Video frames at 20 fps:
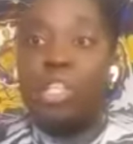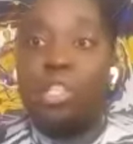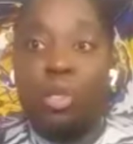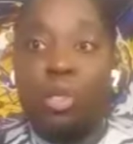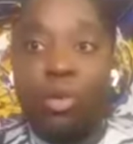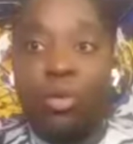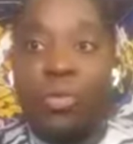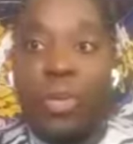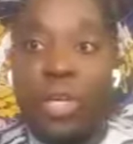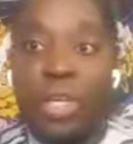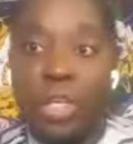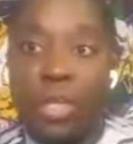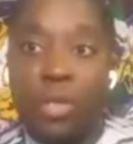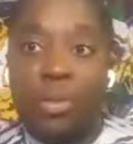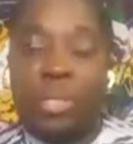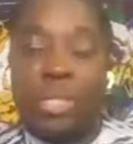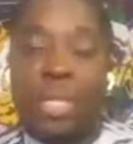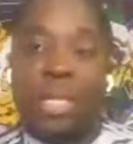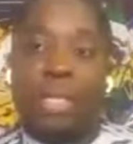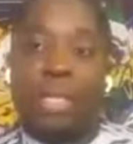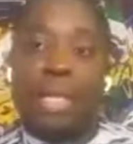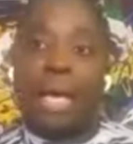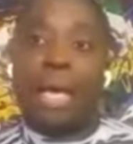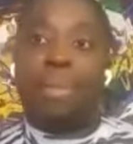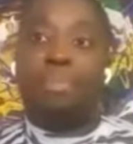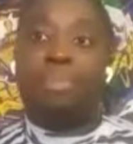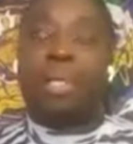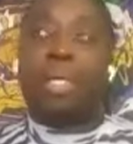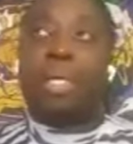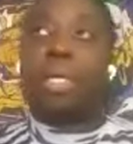it's so funny you said
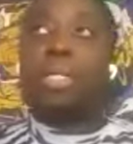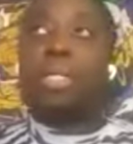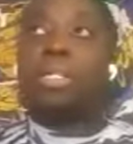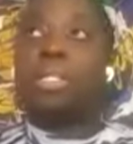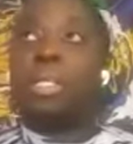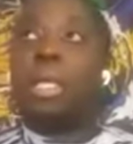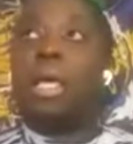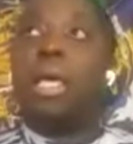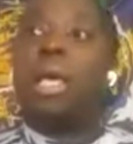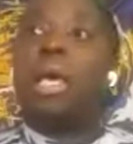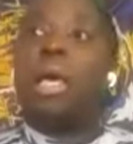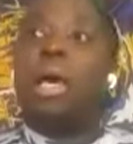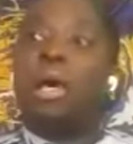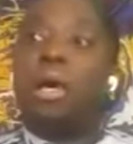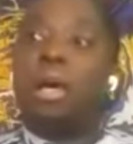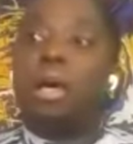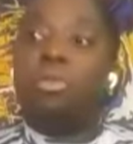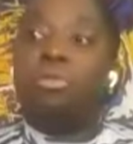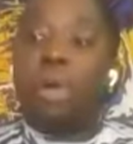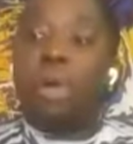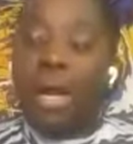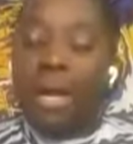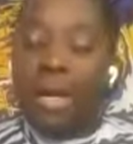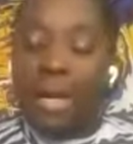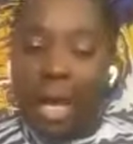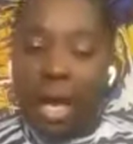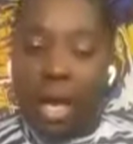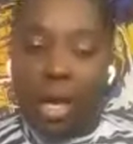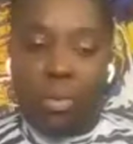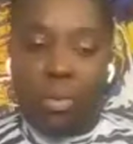that because right
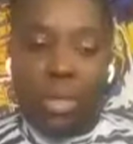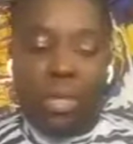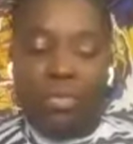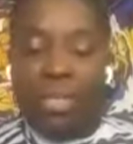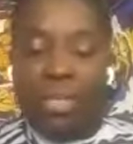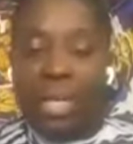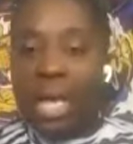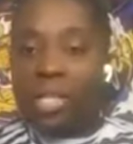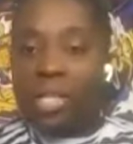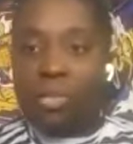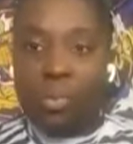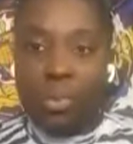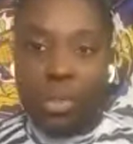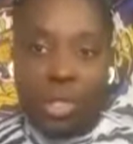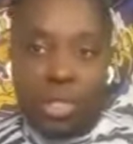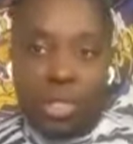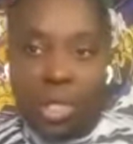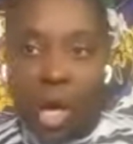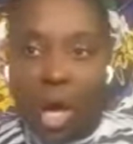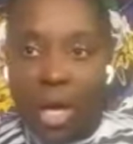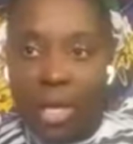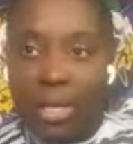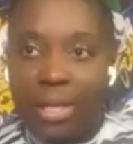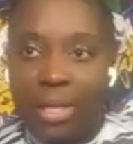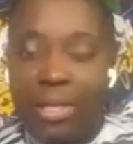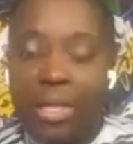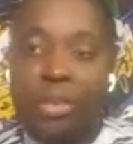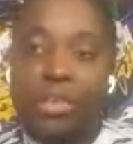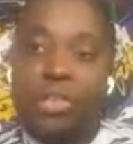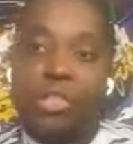now, even as we are
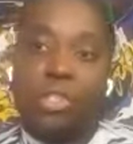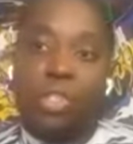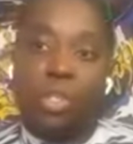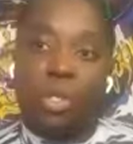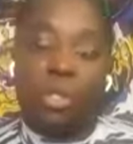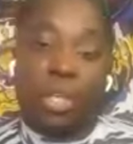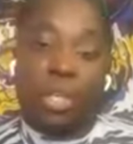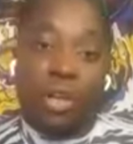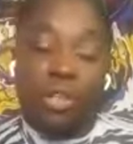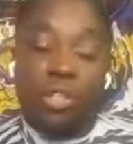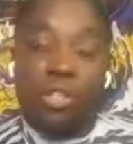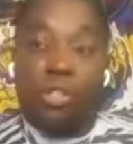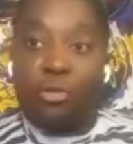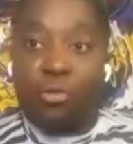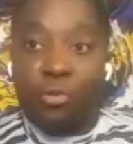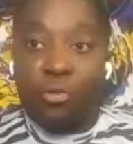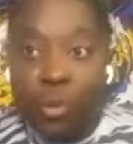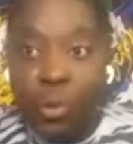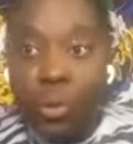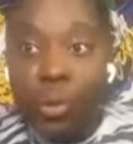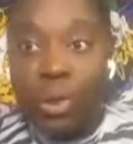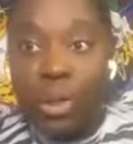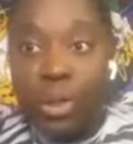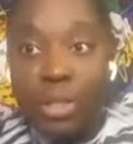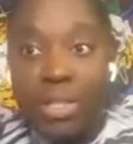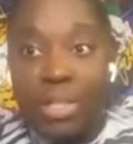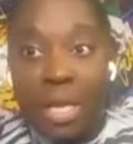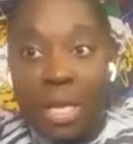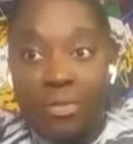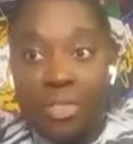talking, there's a food
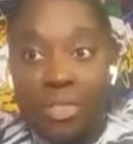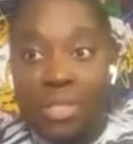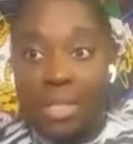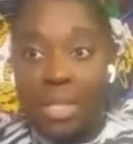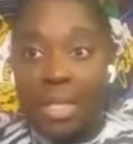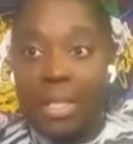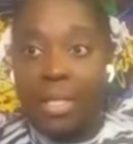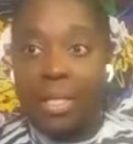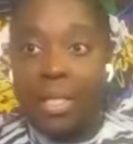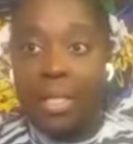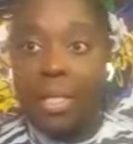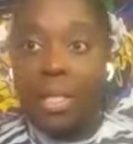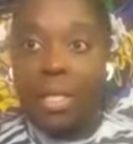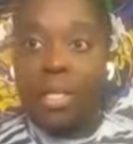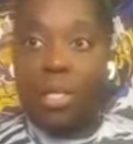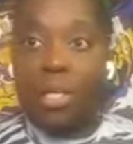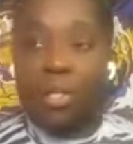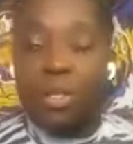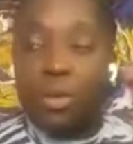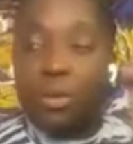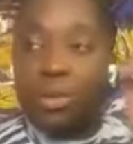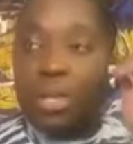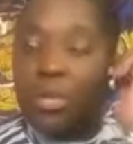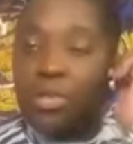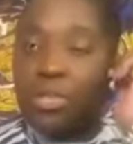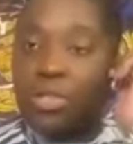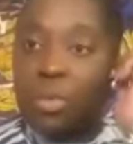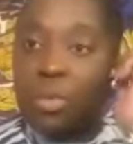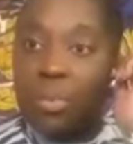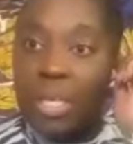deficit. There are
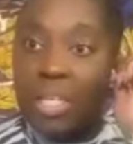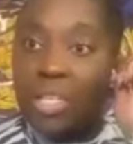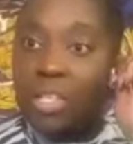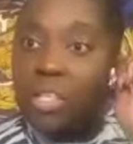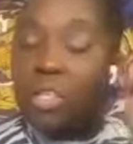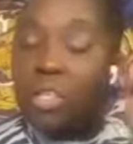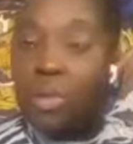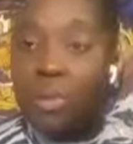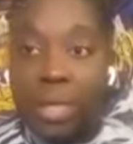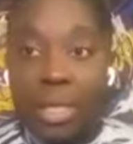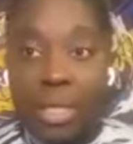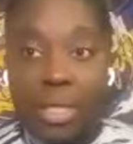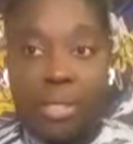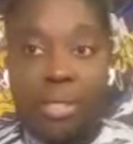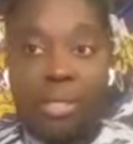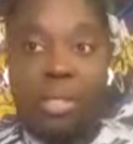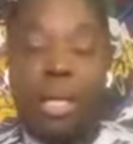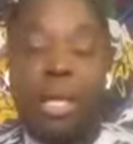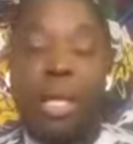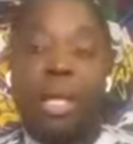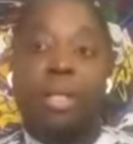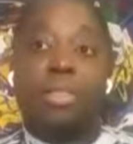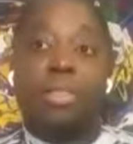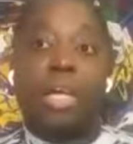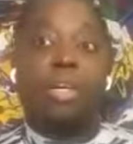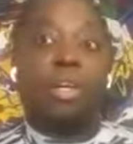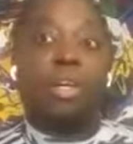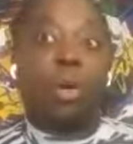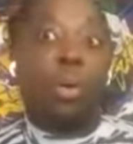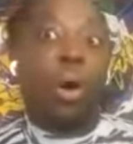so many students
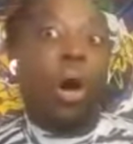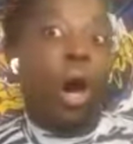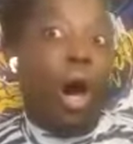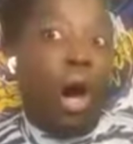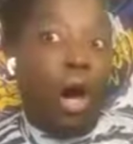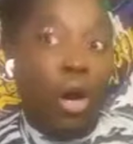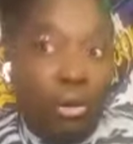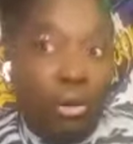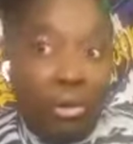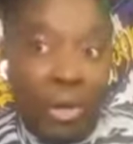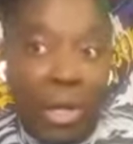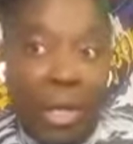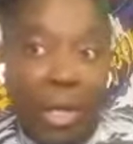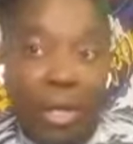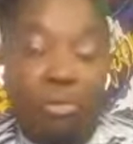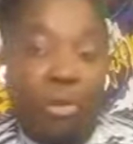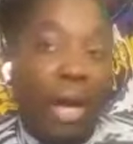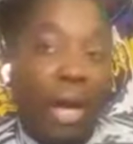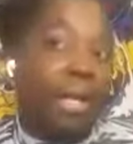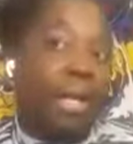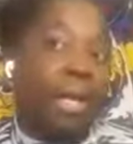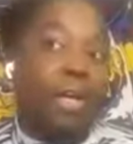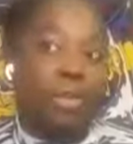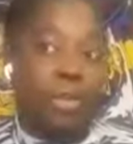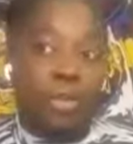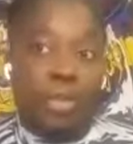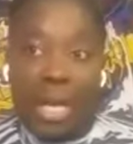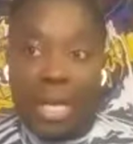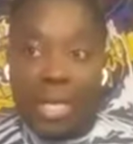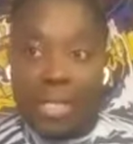that go hungry right here in
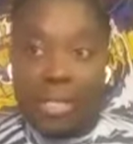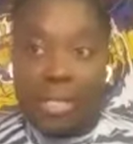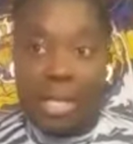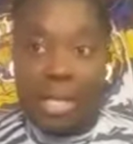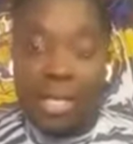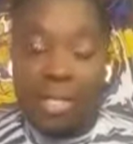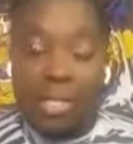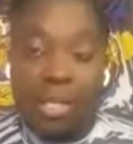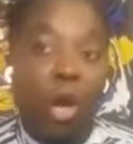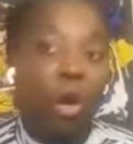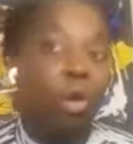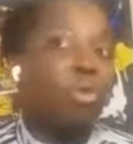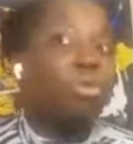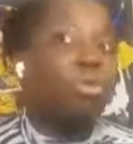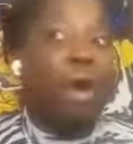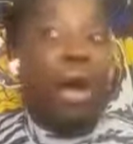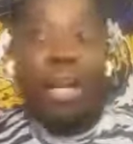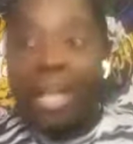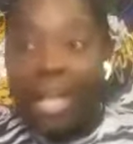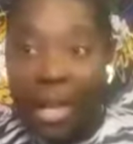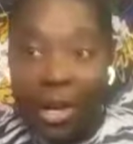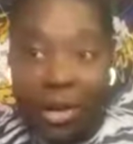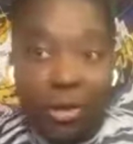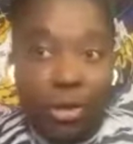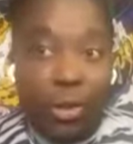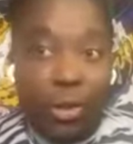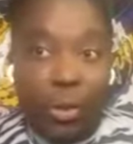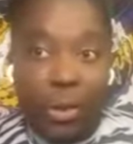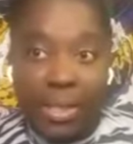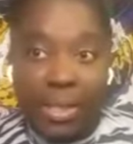the United States, right here in
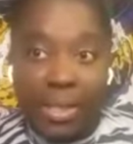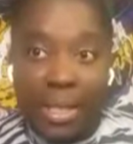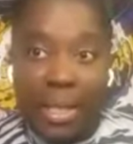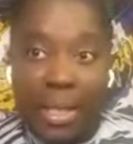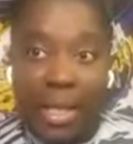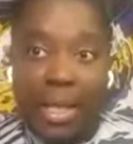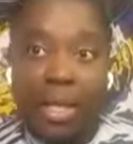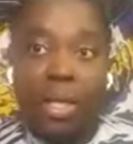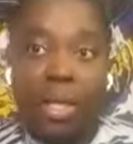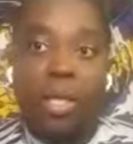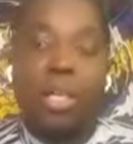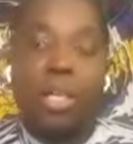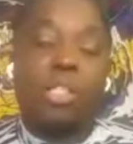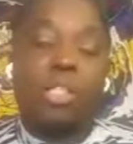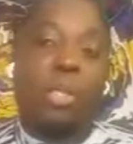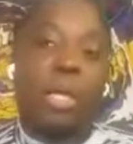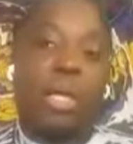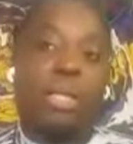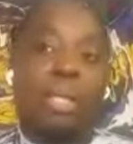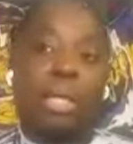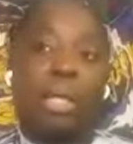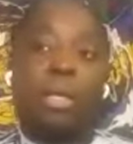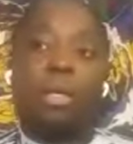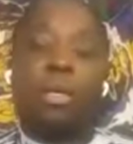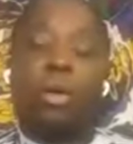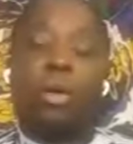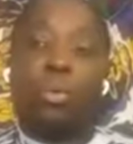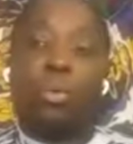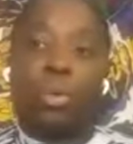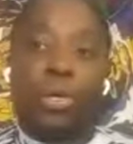New York City. So I think
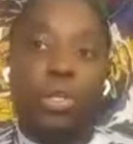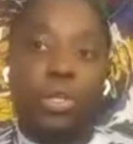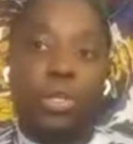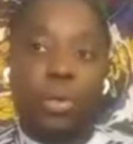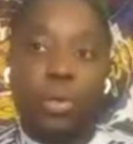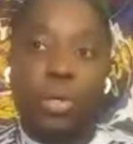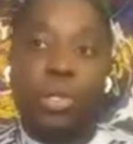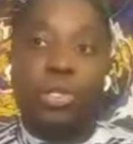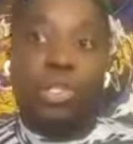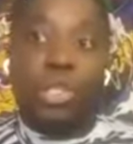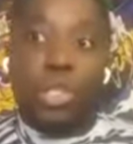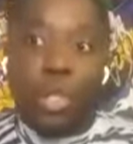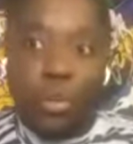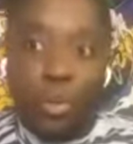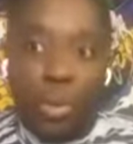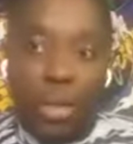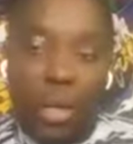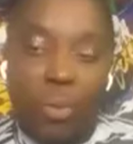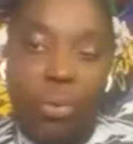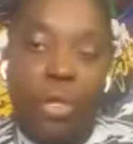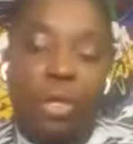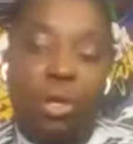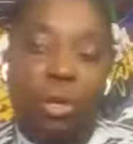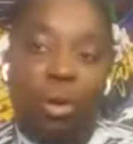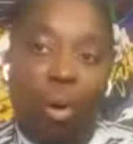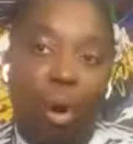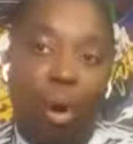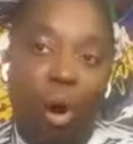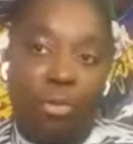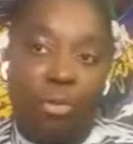what you are doing and what
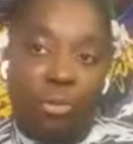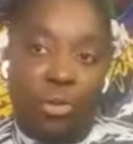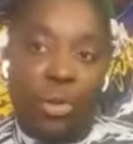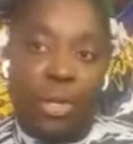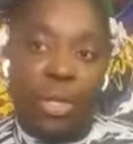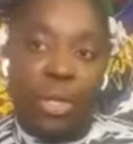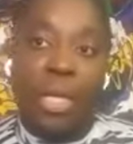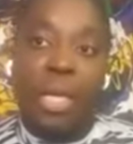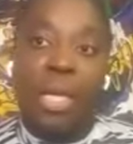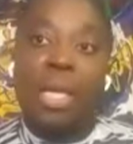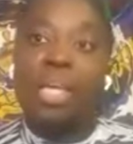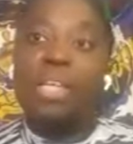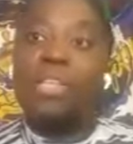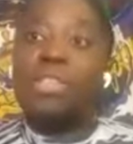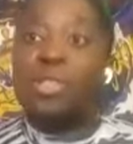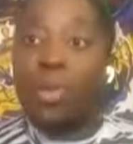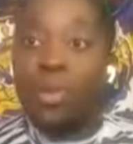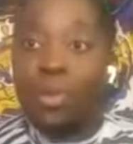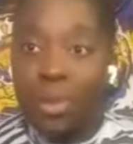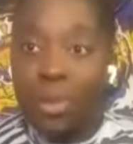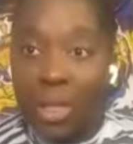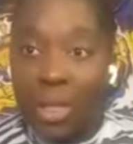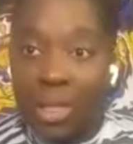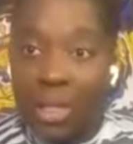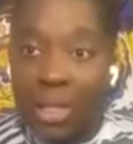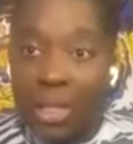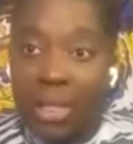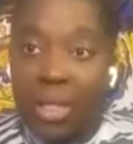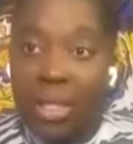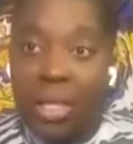you're offering is so
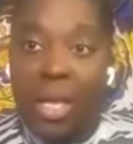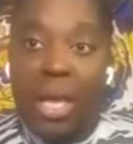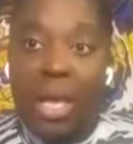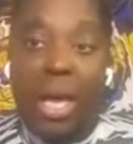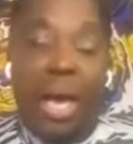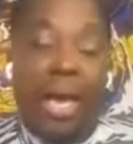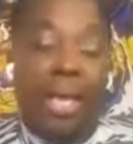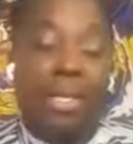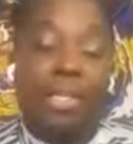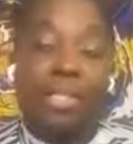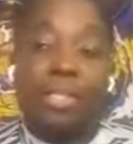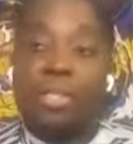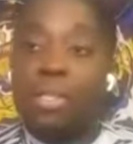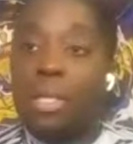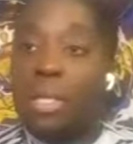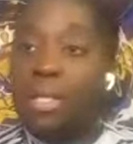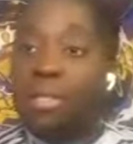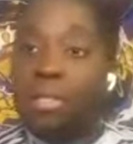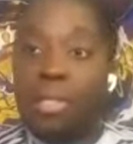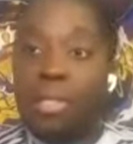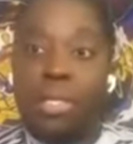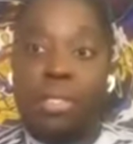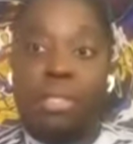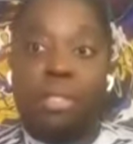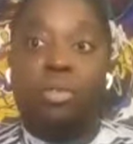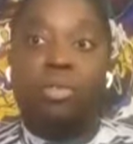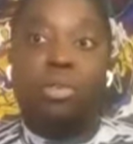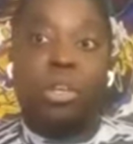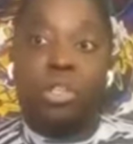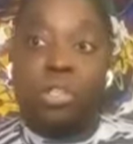needed, and
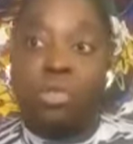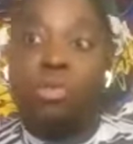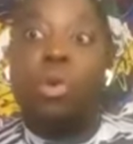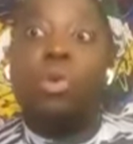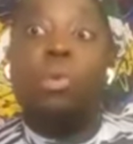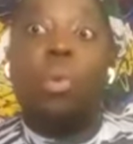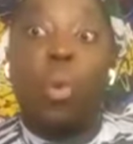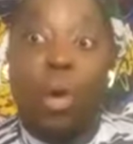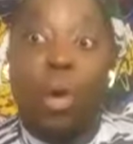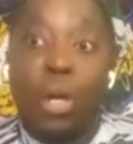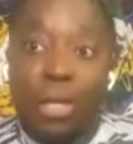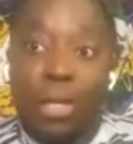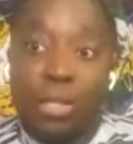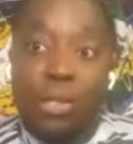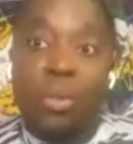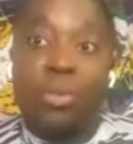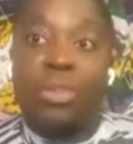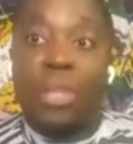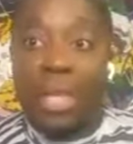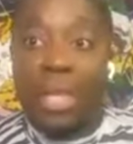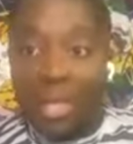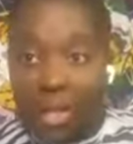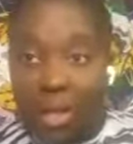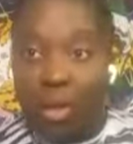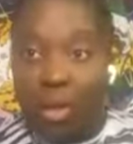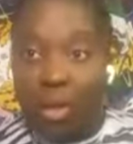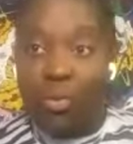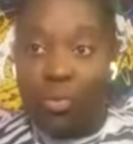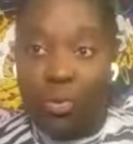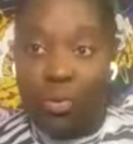it's rewarding. So thank
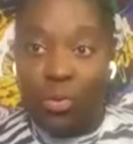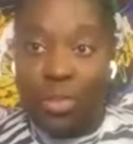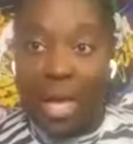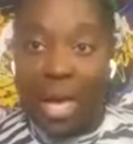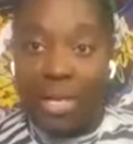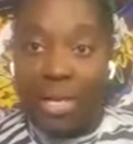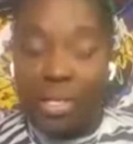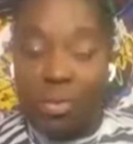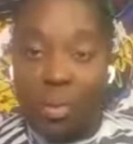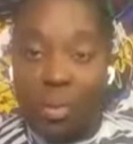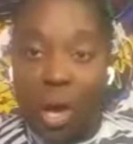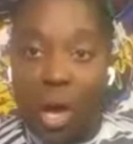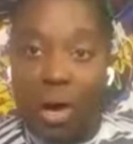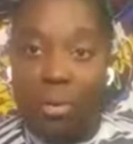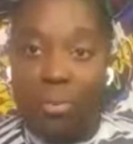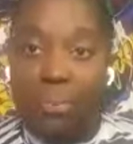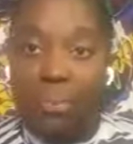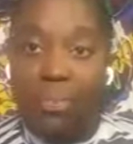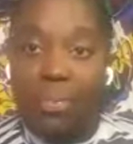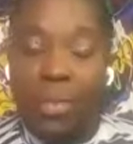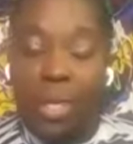you for that as well.